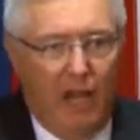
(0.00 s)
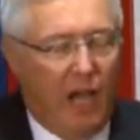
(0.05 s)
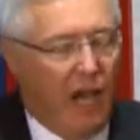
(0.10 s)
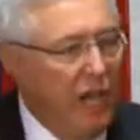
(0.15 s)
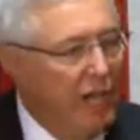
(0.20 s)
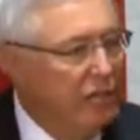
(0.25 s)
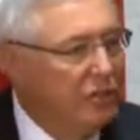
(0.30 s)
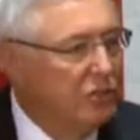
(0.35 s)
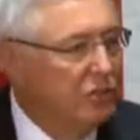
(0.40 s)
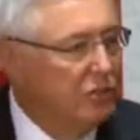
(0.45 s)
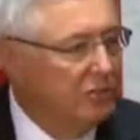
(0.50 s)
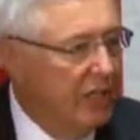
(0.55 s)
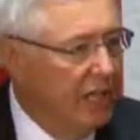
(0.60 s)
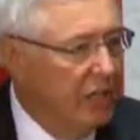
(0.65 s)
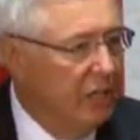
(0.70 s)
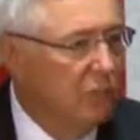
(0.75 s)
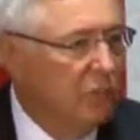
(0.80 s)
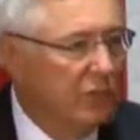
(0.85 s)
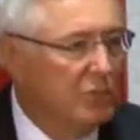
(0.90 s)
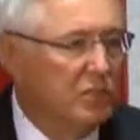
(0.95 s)
I
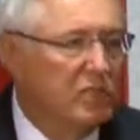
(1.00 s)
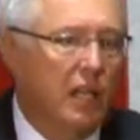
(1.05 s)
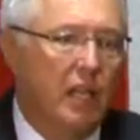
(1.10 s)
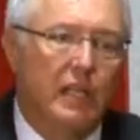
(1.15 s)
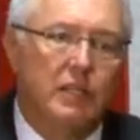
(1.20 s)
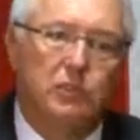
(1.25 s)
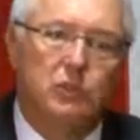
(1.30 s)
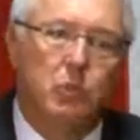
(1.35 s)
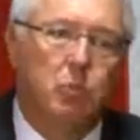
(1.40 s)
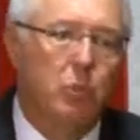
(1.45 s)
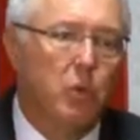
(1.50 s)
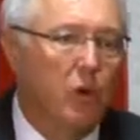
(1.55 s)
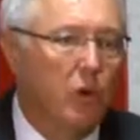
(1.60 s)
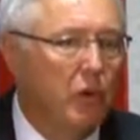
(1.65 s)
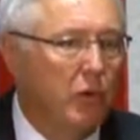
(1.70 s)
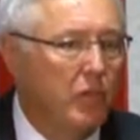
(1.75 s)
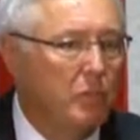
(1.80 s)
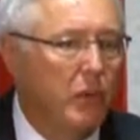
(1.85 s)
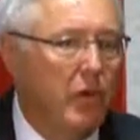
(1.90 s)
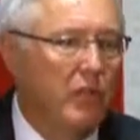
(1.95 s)
understand what it's like to
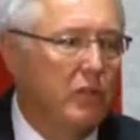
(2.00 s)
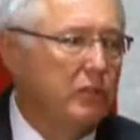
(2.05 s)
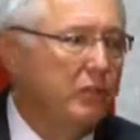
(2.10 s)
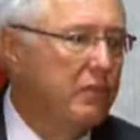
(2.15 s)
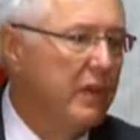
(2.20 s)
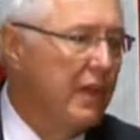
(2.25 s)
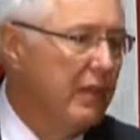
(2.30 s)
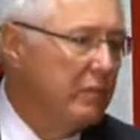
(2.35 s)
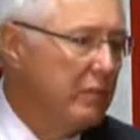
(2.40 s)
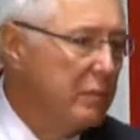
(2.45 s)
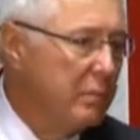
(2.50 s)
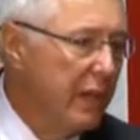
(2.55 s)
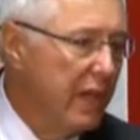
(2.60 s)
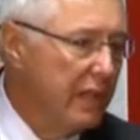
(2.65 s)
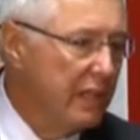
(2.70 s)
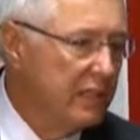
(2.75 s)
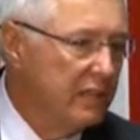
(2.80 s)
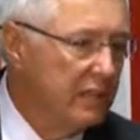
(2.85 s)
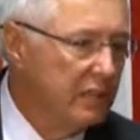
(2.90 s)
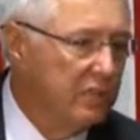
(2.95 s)
worry about your family
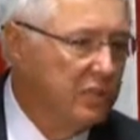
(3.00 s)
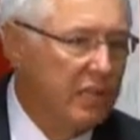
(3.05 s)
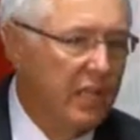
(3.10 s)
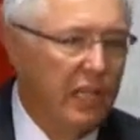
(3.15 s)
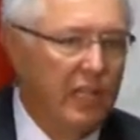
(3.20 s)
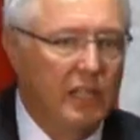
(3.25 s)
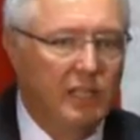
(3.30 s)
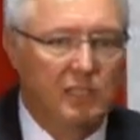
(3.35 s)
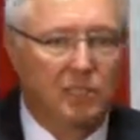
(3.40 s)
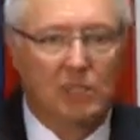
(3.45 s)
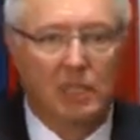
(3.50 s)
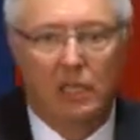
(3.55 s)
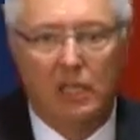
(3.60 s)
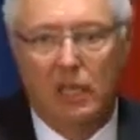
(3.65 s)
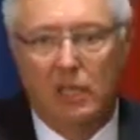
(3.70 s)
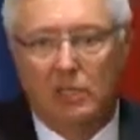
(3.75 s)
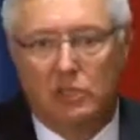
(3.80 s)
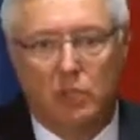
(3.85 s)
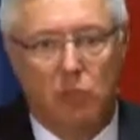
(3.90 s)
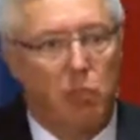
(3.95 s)
back in the States,
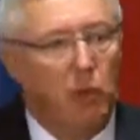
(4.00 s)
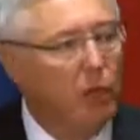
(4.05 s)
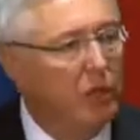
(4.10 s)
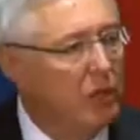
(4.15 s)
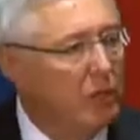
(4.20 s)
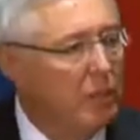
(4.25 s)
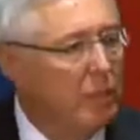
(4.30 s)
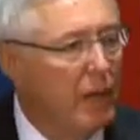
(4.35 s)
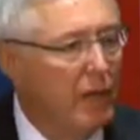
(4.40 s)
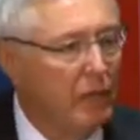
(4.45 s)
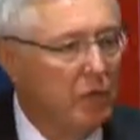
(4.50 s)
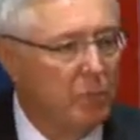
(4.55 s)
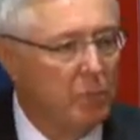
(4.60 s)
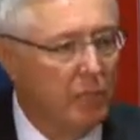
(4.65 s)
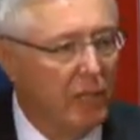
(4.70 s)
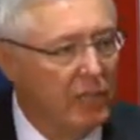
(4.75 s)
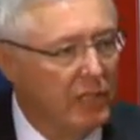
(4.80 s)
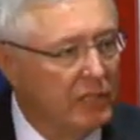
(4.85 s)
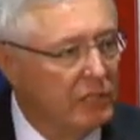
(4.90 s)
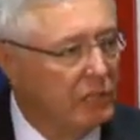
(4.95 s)
to worry about your
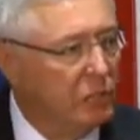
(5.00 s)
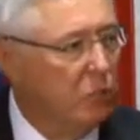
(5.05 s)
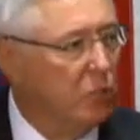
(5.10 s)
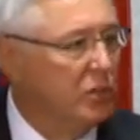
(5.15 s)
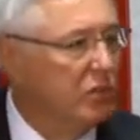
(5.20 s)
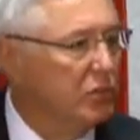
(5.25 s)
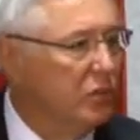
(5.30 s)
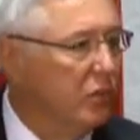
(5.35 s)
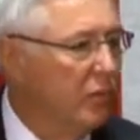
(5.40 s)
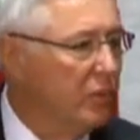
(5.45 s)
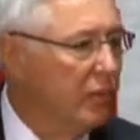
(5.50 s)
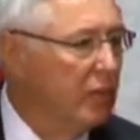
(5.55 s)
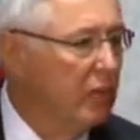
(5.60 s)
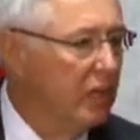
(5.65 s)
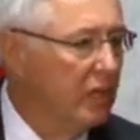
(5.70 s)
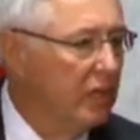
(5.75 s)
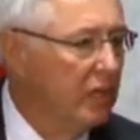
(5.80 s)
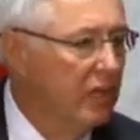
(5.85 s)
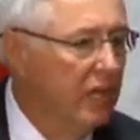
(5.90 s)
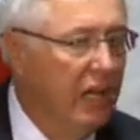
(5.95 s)
buddies and what's going
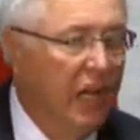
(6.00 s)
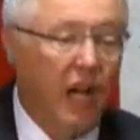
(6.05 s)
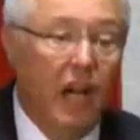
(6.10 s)
on.